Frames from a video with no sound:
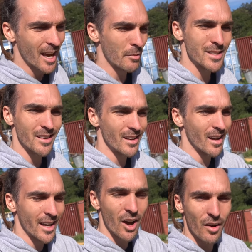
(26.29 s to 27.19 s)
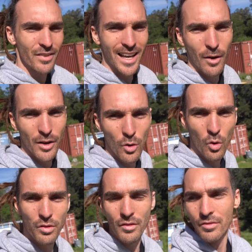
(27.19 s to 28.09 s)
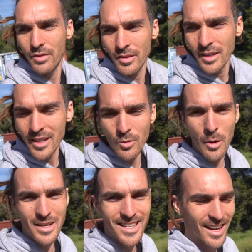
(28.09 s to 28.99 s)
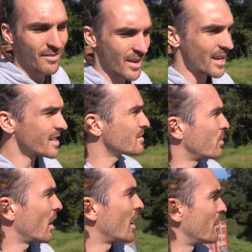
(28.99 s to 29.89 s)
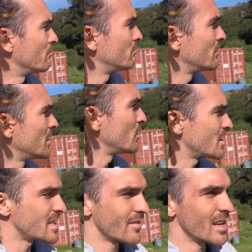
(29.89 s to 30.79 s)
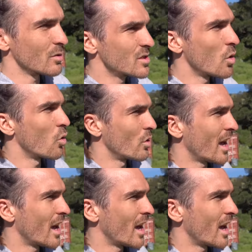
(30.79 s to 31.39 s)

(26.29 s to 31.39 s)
um, it's only like half an hour north of where we're staying in Venice but um, just having a little tour